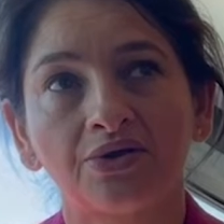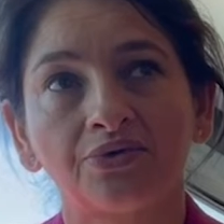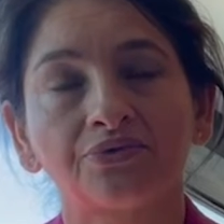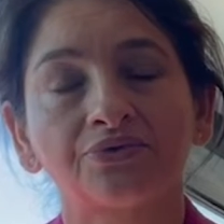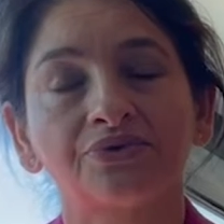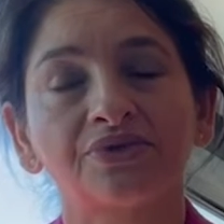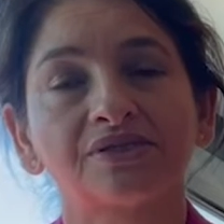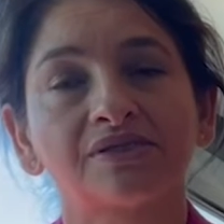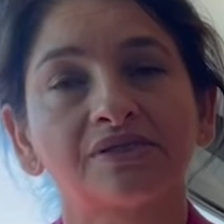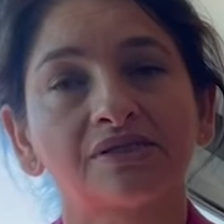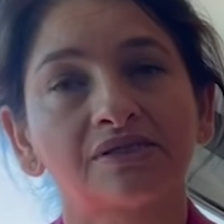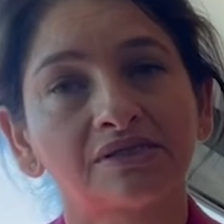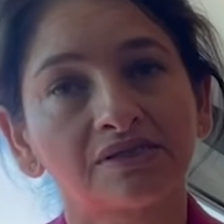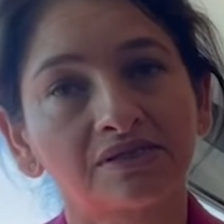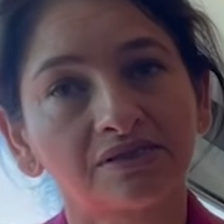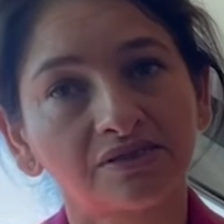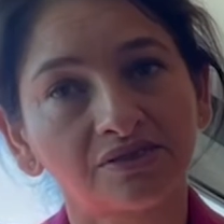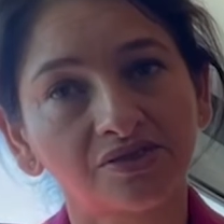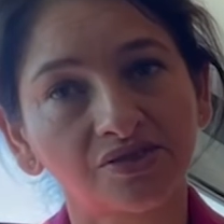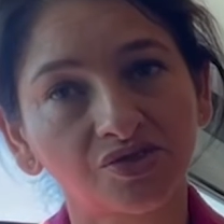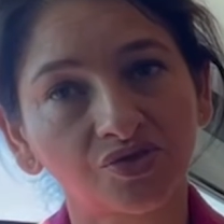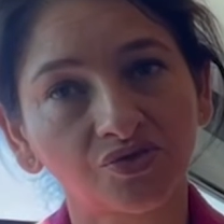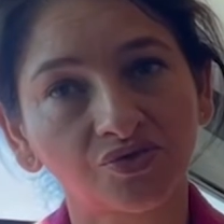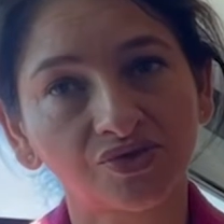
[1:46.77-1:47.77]

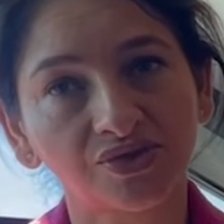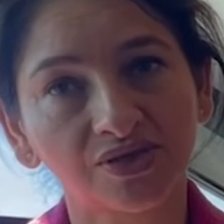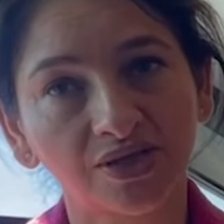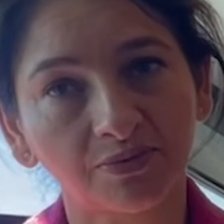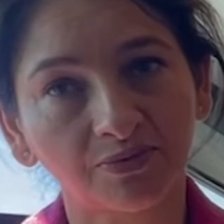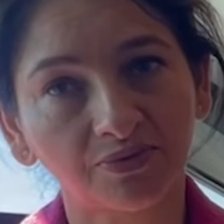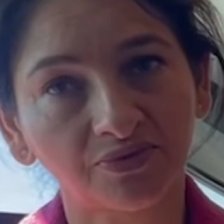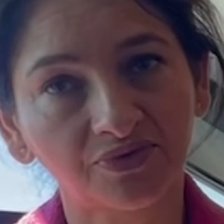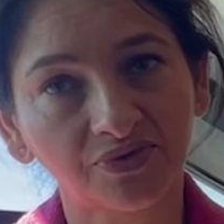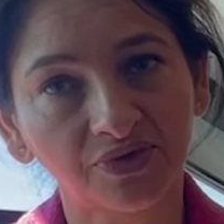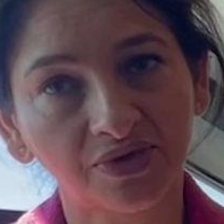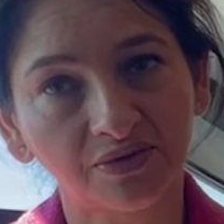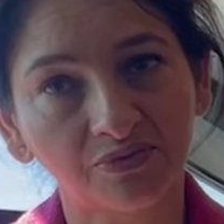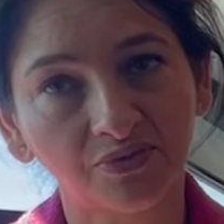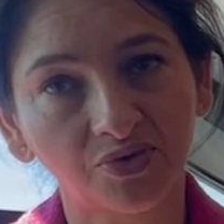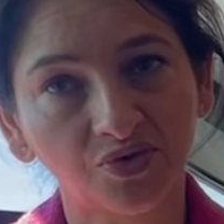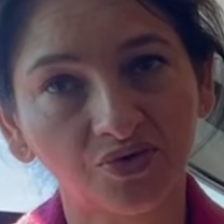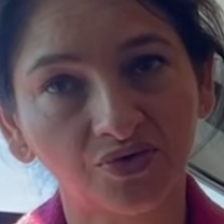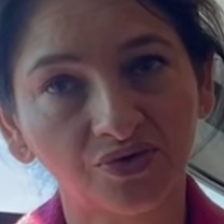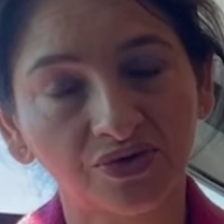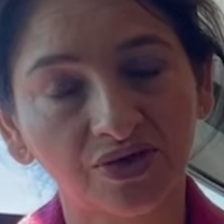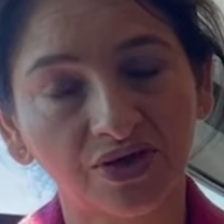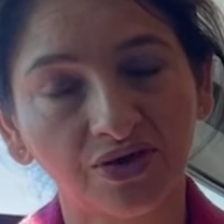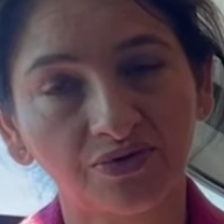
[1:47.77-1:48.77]
resistance to some of the
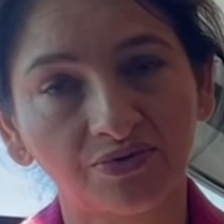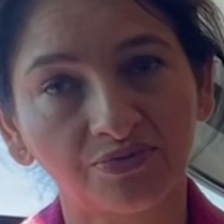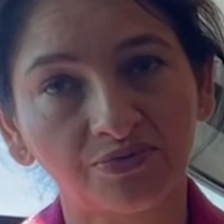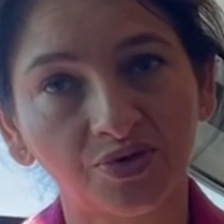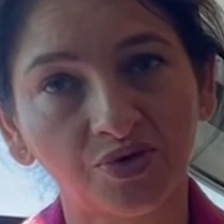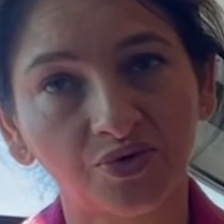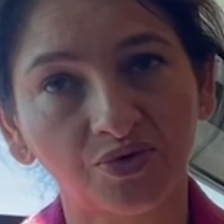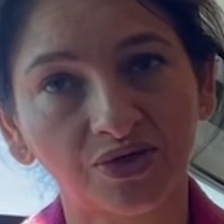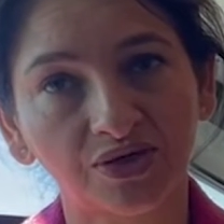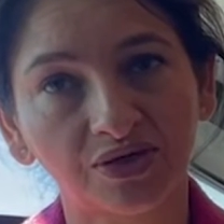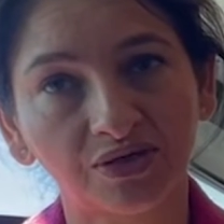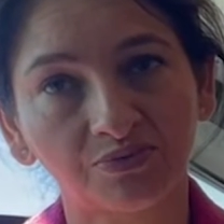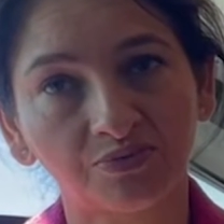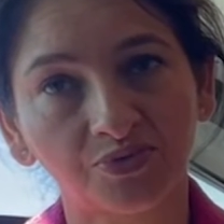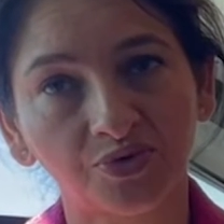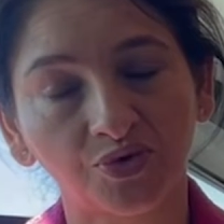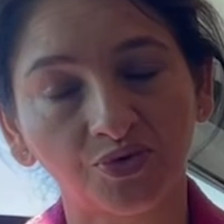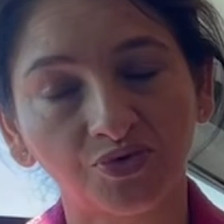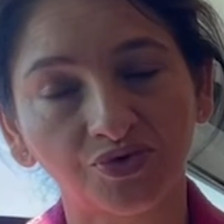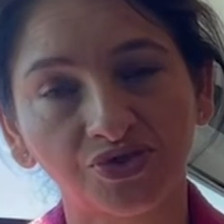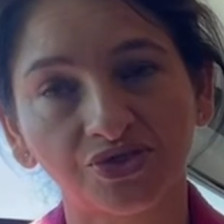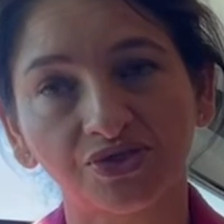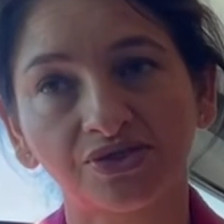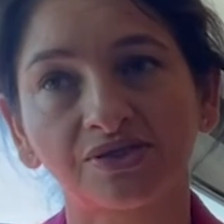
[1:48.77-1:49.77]
immunotherapeutic
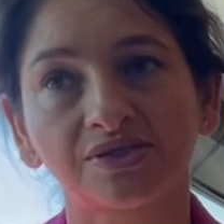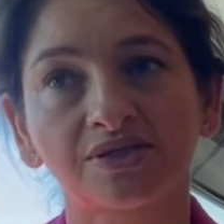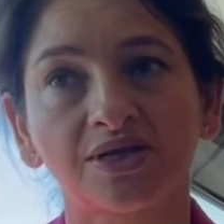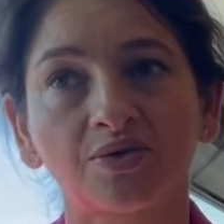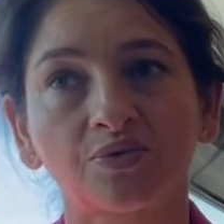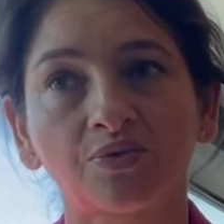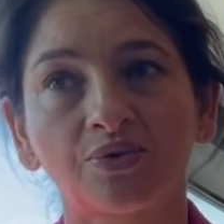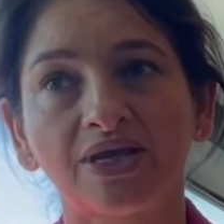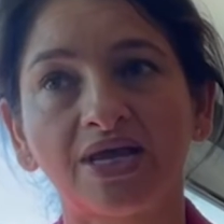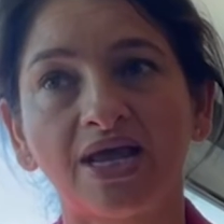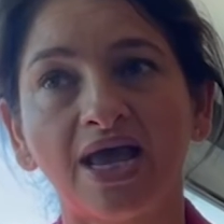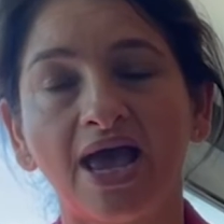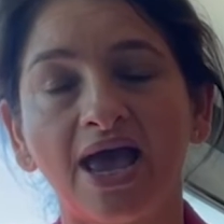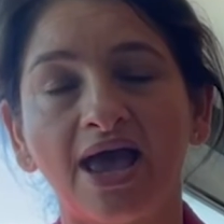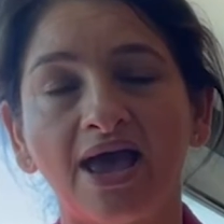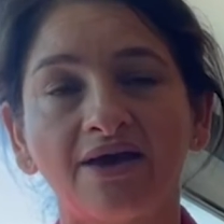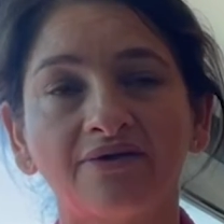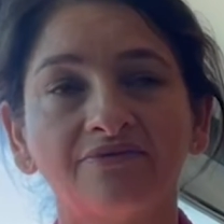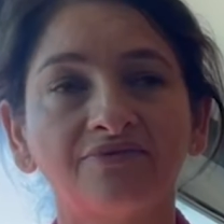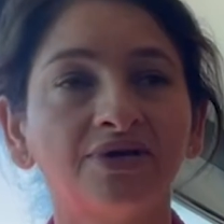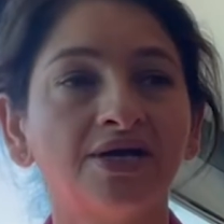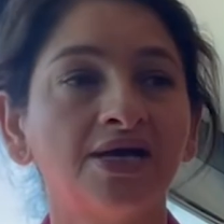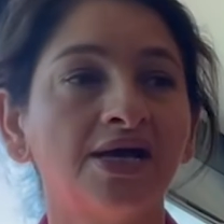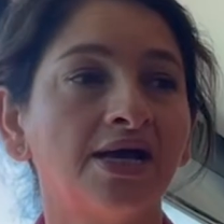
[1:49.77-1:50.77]
approaches that we
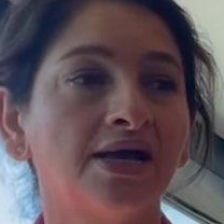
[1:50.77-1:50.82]
have.